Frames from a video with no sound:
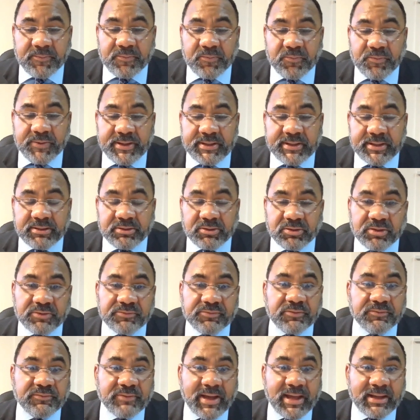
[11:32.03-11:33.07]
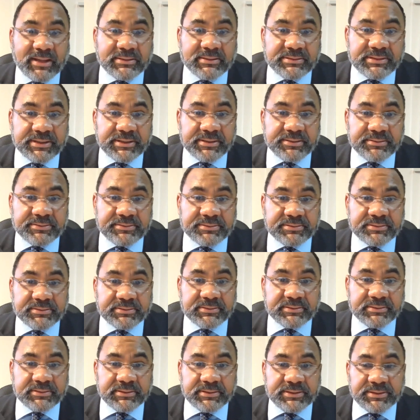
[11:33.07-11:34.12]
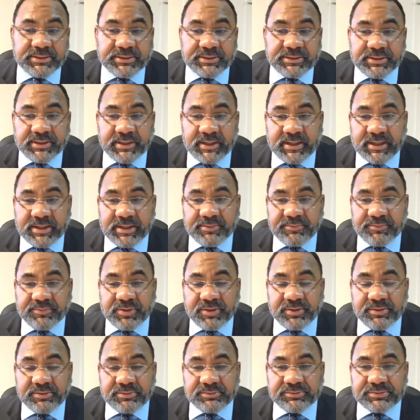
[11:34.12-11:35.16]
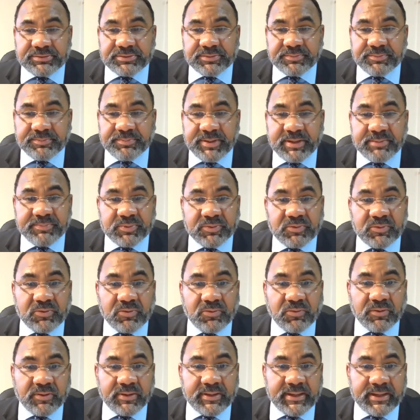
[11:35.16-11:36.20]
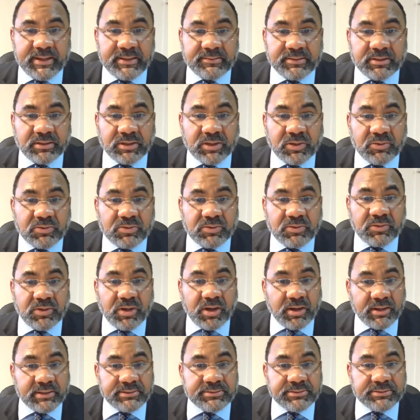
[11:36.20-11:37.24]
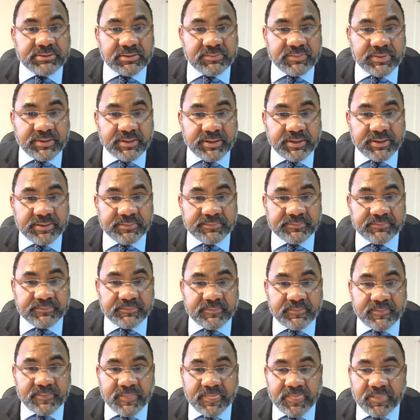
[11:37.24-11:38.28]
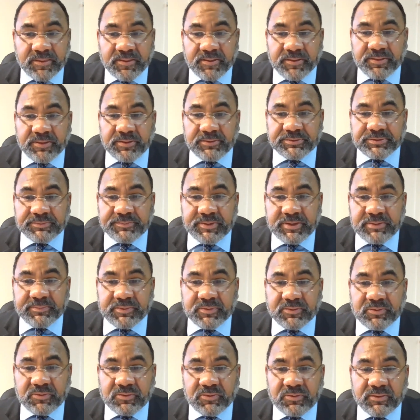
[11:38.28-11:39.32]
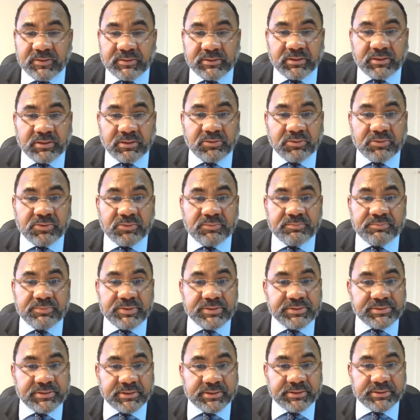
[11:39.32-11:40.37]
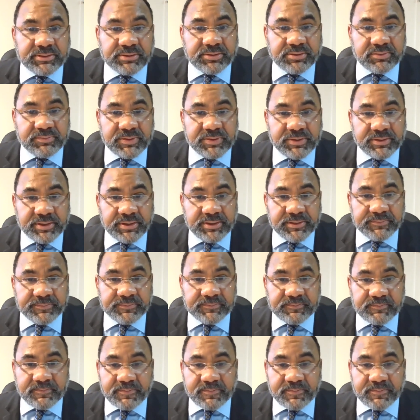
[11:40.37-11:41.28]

We can look for volunteers, those people who are in the local arts community, those people who are in the local music community,